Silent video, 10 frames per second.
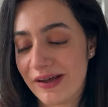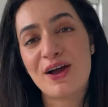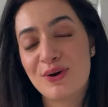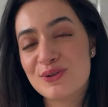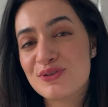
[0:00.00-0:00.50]

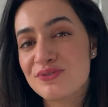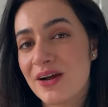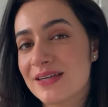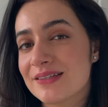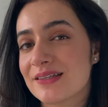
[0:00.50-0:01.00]
I also
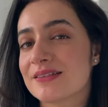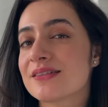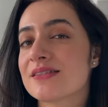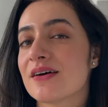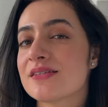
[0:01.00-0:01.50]
find that
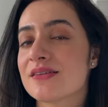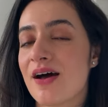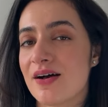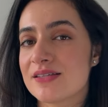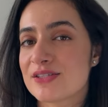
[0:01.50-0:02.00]
this does
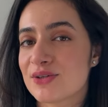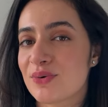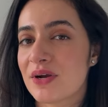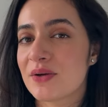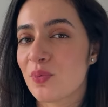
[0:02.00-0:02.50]
last
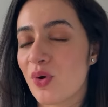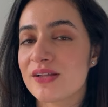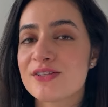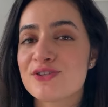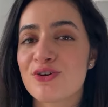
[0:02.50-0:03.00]
quite well.